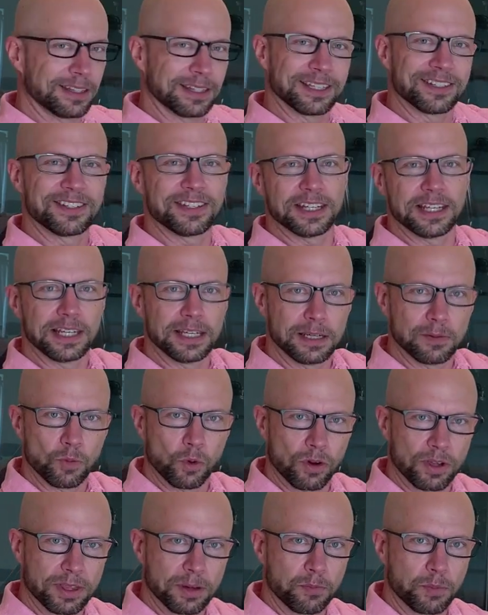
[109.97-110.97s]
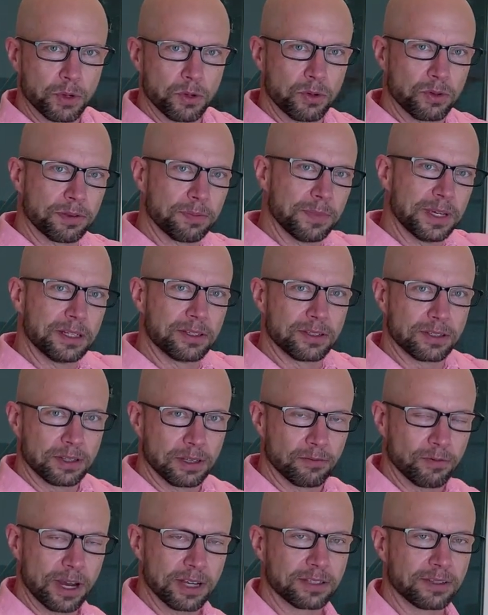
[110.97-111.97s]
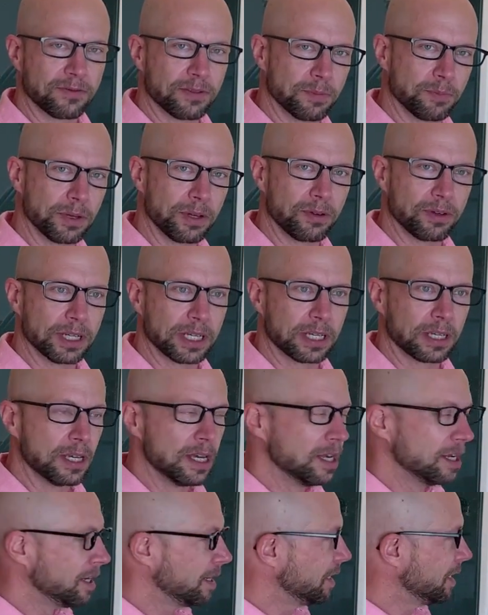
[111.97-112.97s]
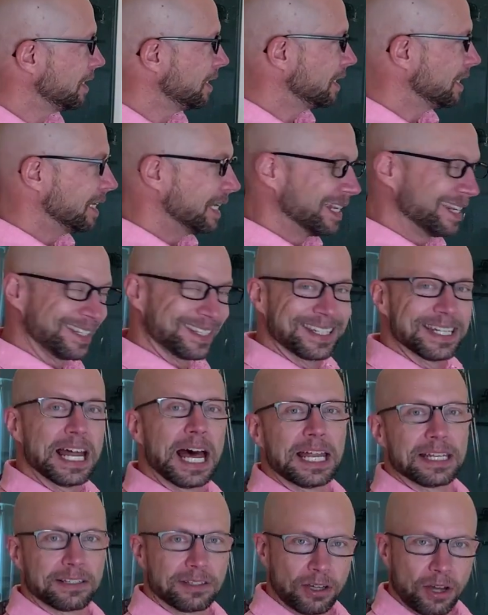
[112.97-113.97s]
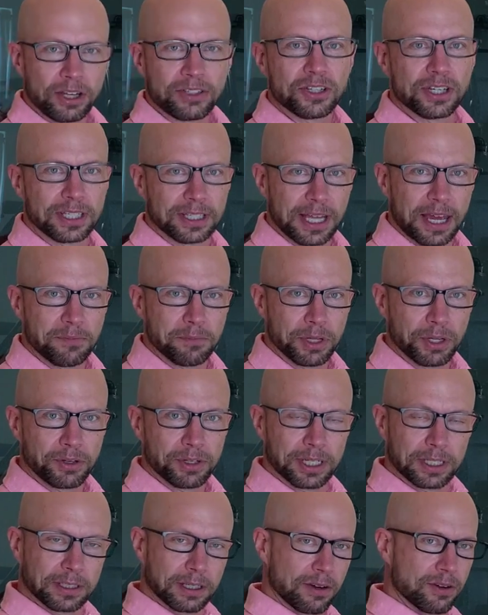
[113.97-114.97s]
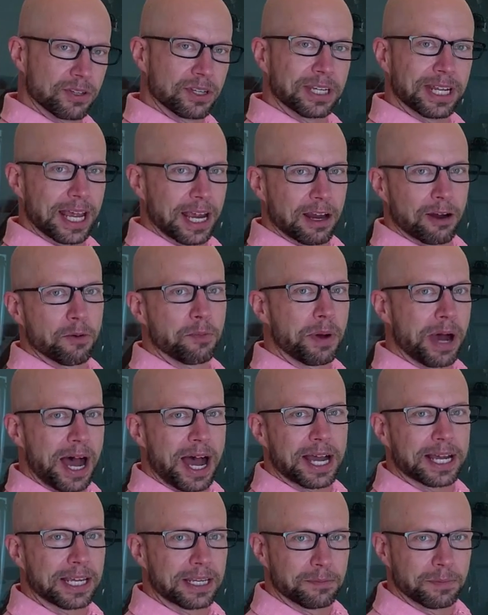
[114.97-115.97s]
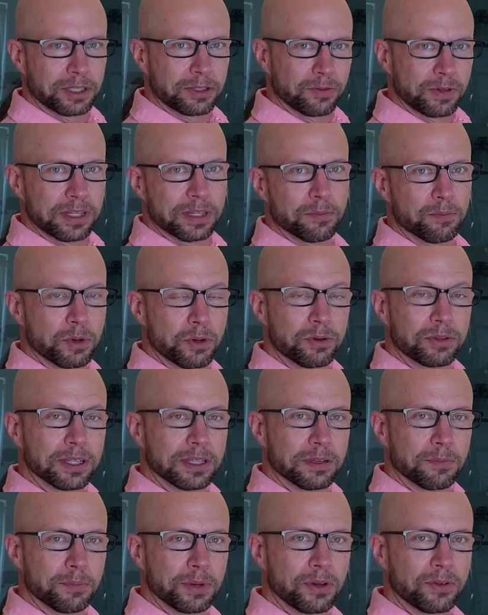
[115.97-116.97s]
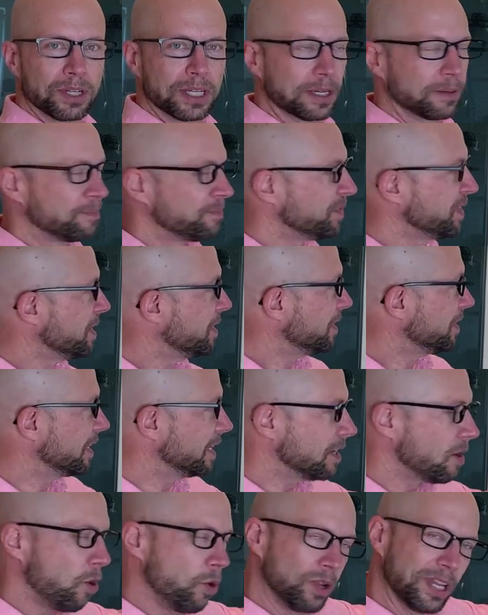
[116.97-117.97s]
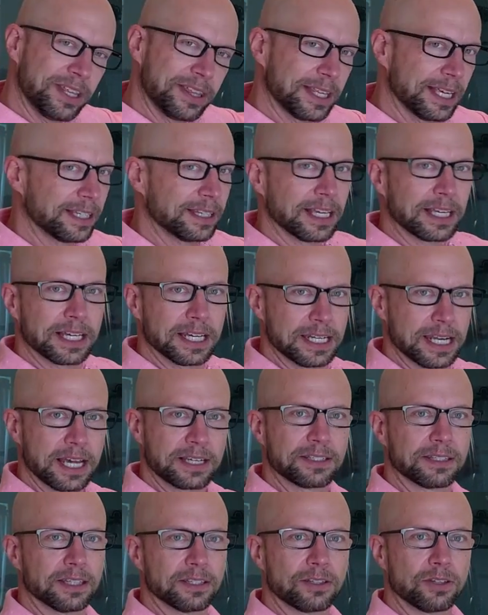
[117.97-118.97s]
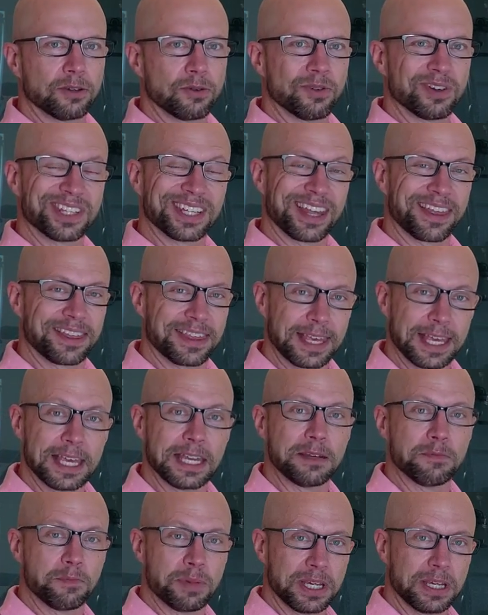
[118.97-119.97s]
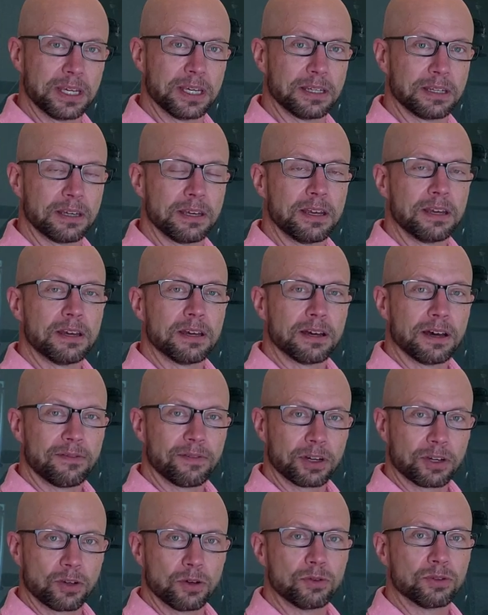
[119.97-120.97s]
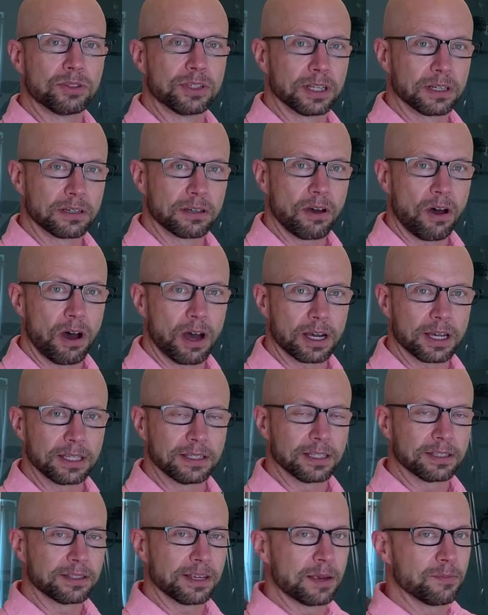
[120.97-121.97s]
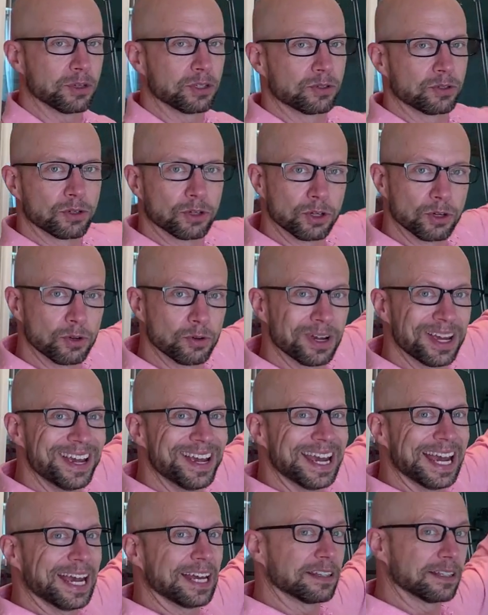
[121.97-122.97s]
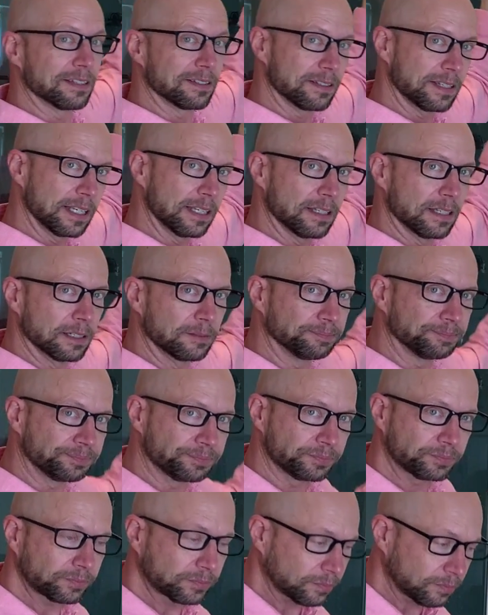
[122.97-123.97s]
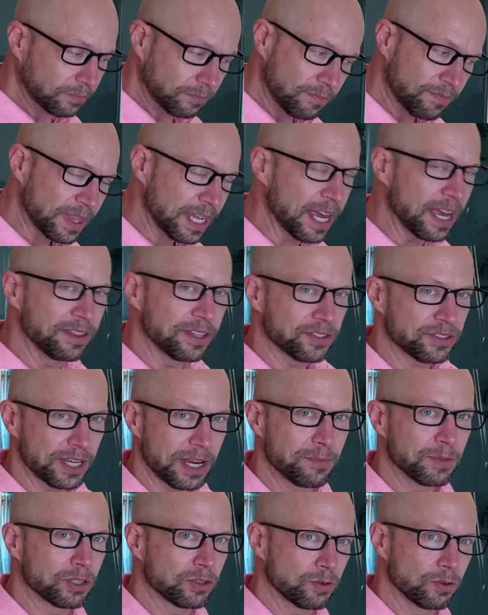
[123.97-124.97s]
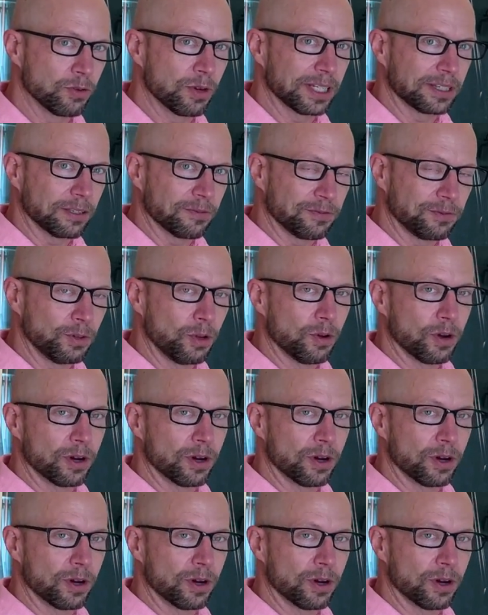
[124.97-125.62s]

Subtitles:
seam where the booth meets the rest of the building, it is not touching that building. There's an air pocket between the booth and the building. The only thing that connects the two is a thin bead of acoustic caulk. And the same is true at the ceiling, and the same is true at the floor.